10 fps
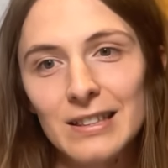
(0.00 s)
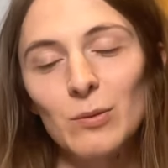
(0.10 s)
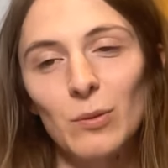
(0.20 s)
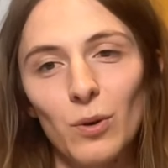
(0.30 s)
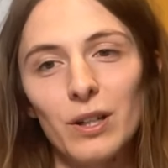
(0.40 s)

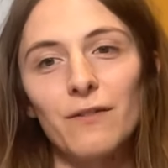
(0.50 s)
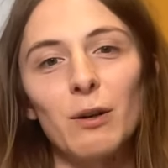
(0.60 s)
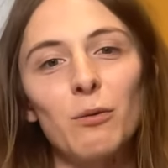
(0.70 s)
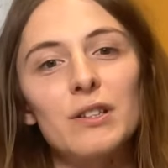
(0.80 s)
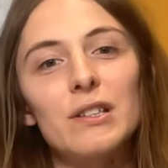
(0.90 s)
What if I
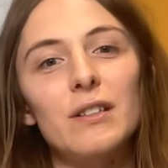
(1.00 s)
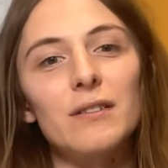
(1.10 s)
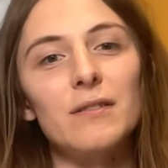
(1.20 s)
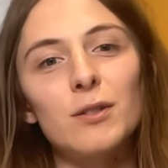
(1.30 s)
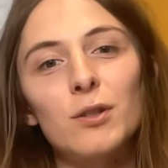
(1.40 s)
want to
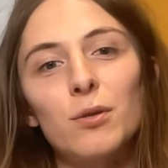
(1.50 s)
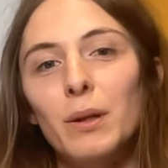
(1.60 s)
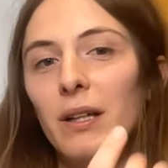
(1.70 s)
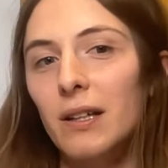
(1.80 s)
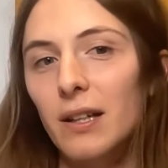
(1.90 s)

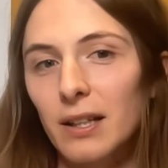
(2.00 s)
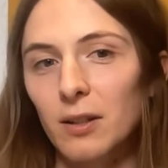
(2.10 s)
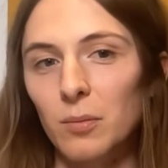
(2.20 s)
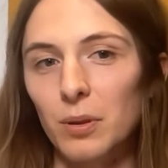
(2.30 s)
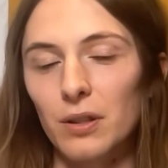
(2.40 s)
tweak an
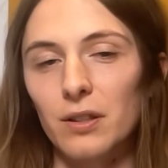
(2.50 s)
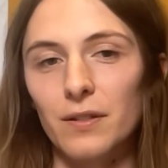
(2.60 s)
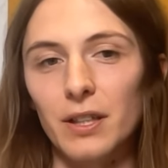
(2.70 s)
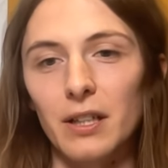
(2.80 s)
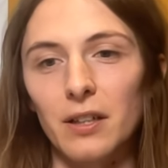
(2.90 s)
output of
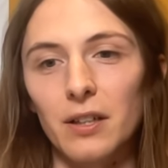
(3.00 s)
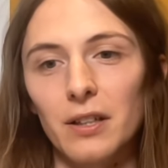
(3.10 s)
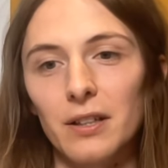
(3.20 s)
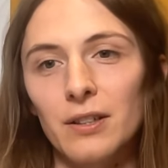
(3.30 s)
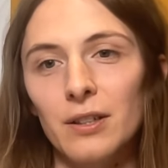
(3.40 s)
an AI?